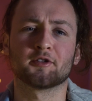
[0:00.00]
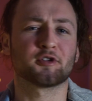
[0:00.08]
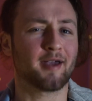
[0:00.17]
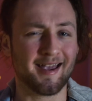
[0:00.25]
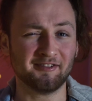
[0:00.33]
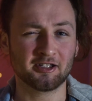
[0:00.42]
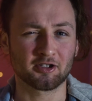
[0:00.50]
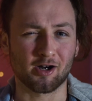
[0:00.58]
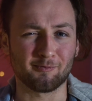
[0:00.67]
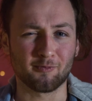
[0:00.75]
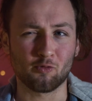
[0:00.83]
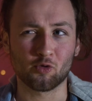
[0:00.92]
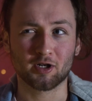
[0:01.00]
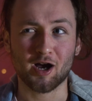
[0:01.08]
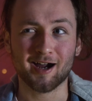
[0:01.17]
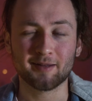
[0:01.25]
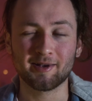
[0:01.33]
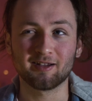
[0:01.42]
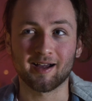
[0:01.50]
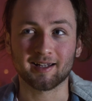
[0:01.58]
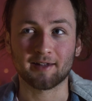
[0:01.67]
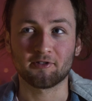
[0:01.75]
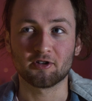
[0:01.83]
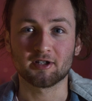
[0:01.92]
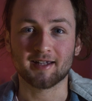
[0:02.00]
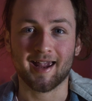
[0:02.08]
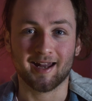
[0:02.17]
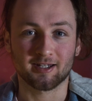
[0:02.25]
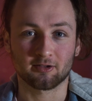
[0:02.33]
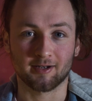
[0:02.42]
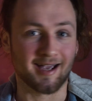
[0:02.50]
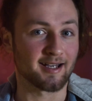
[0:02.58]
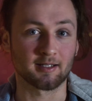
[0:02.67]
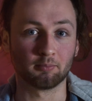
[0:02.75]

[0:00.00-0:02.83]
So f-stop would kind of be like if you just answer it out